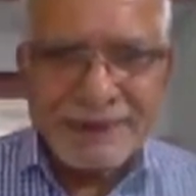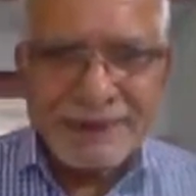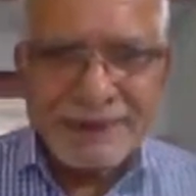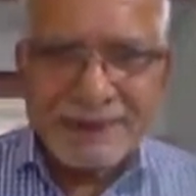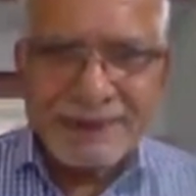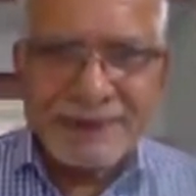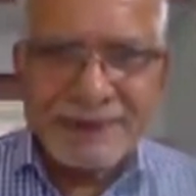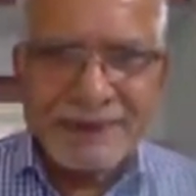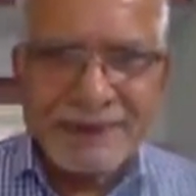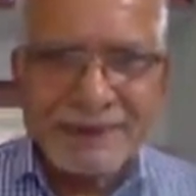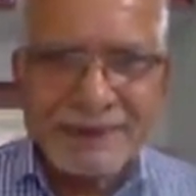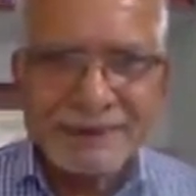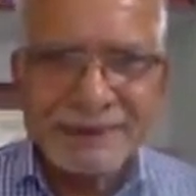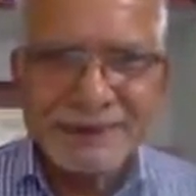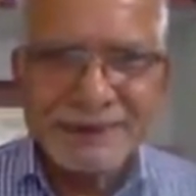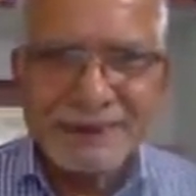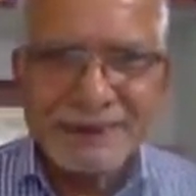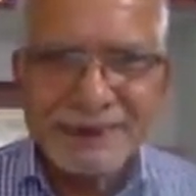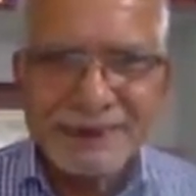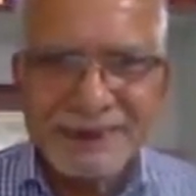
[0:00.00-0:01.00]
Uh,
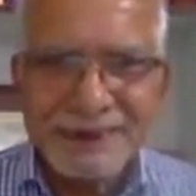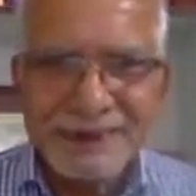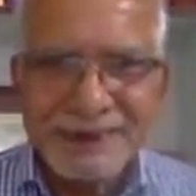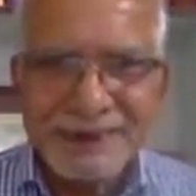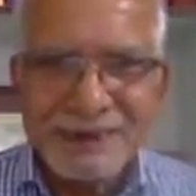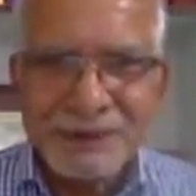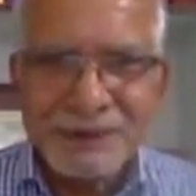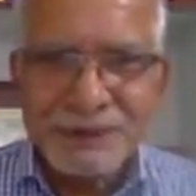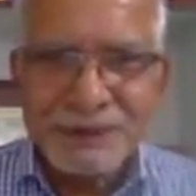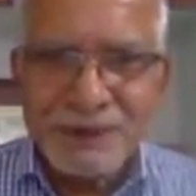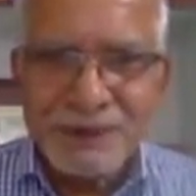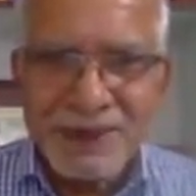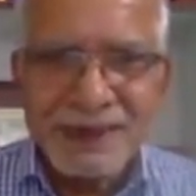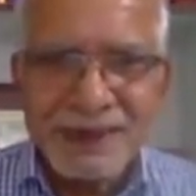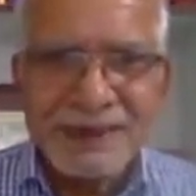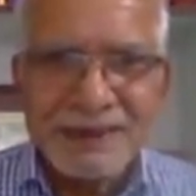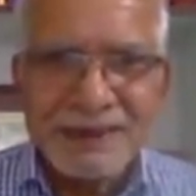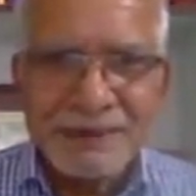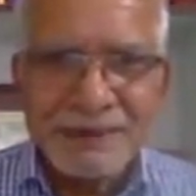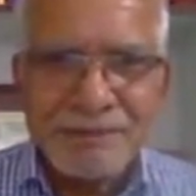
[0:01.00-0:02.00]

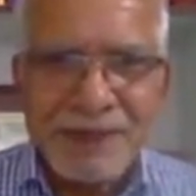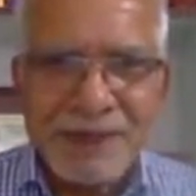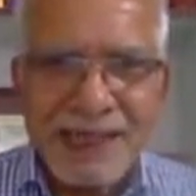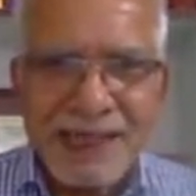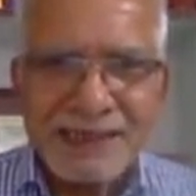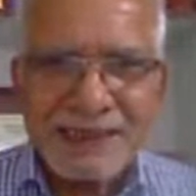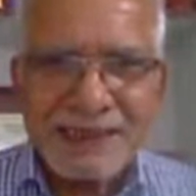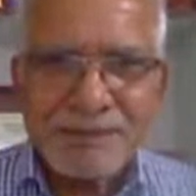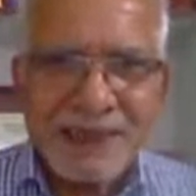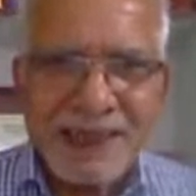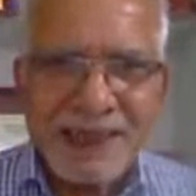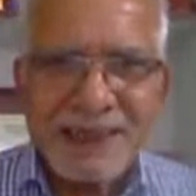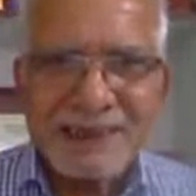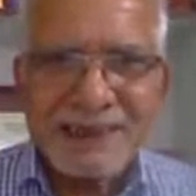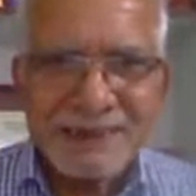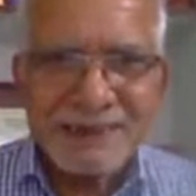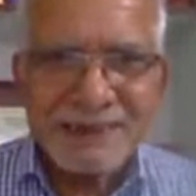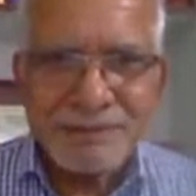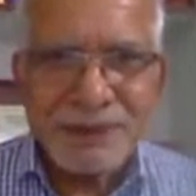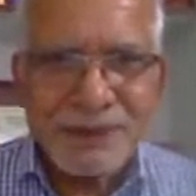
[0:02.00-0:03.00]
well, Max
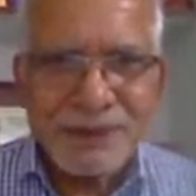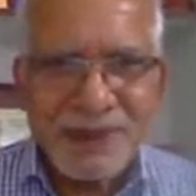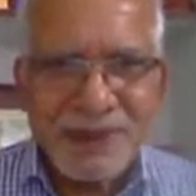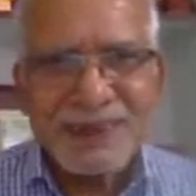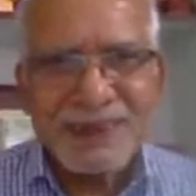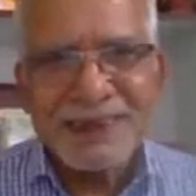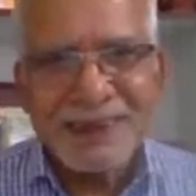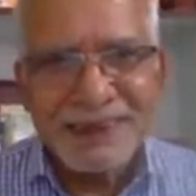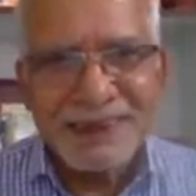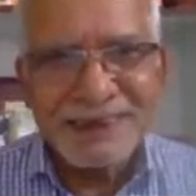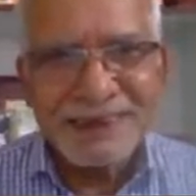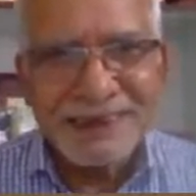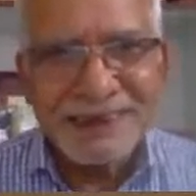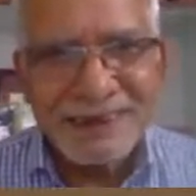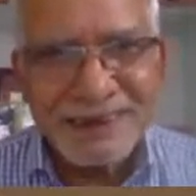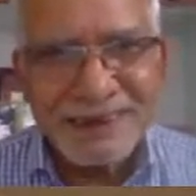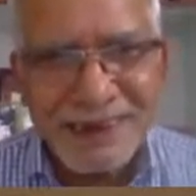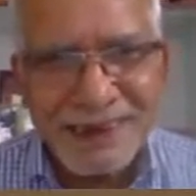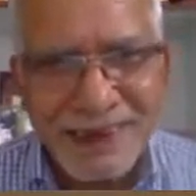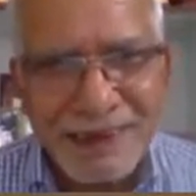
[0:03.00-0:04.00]
Planck provided
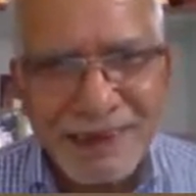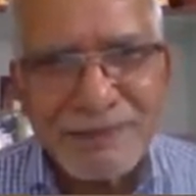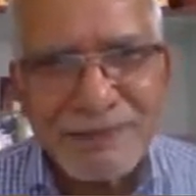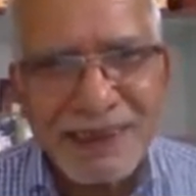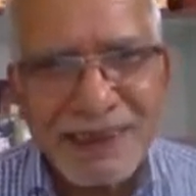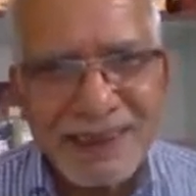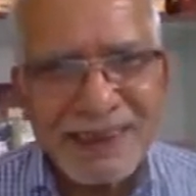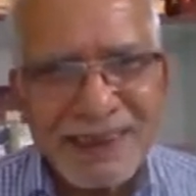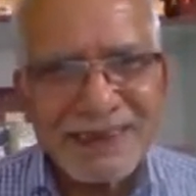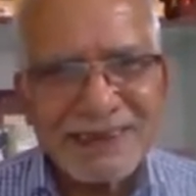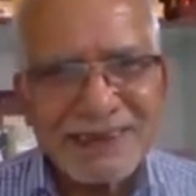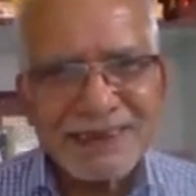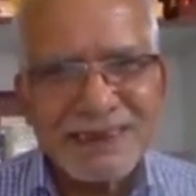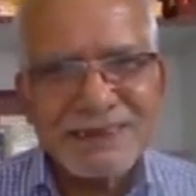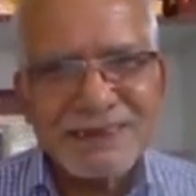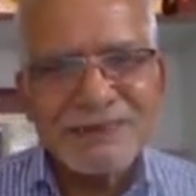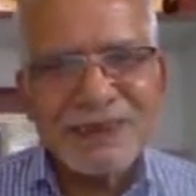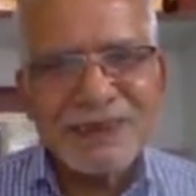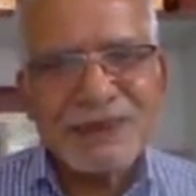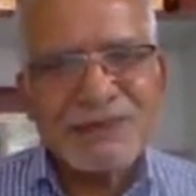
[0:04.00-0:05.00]
a
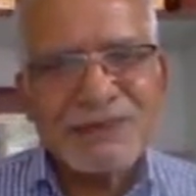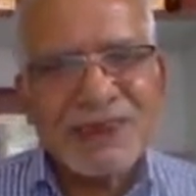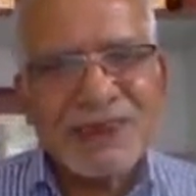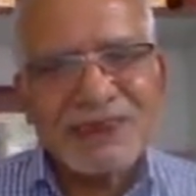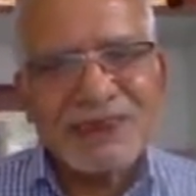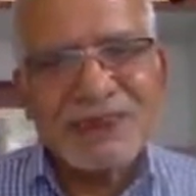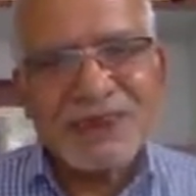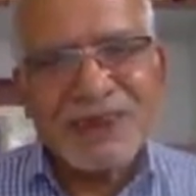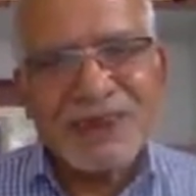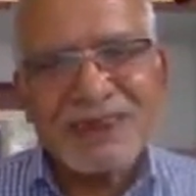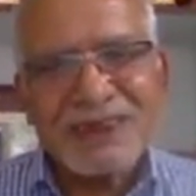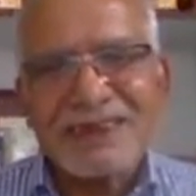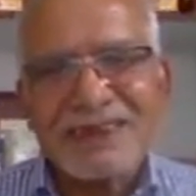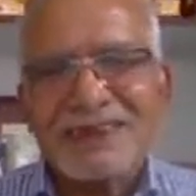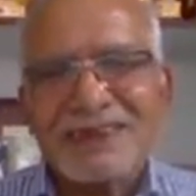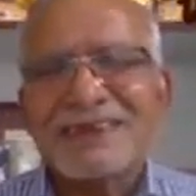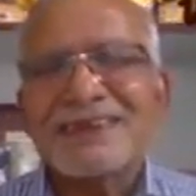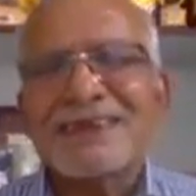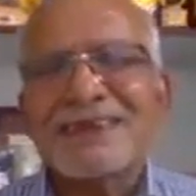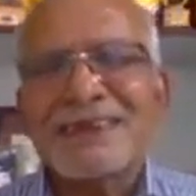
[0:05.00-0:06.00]
recommendation which was not
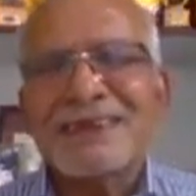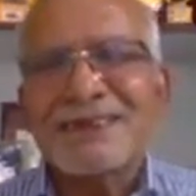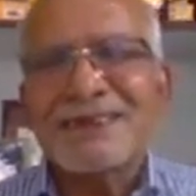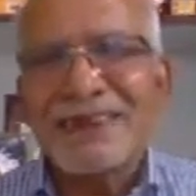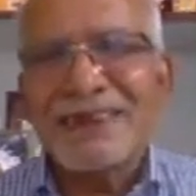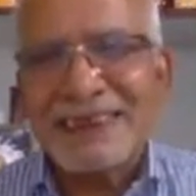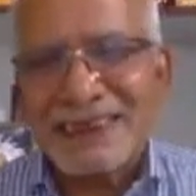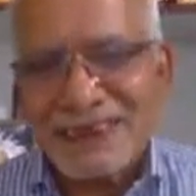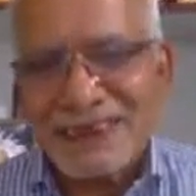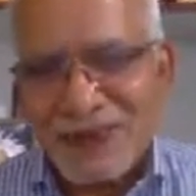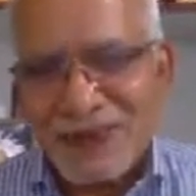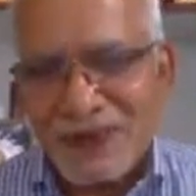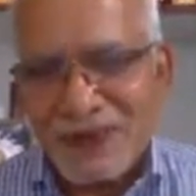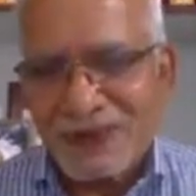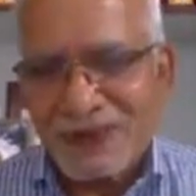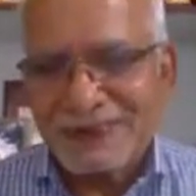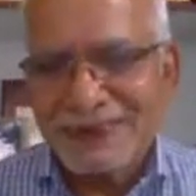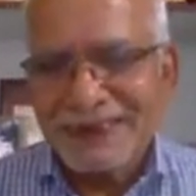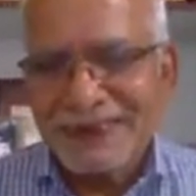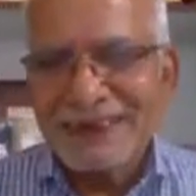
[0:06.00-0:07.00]
considered very
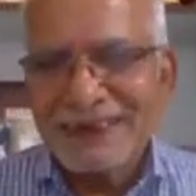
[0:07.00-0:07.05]
strong.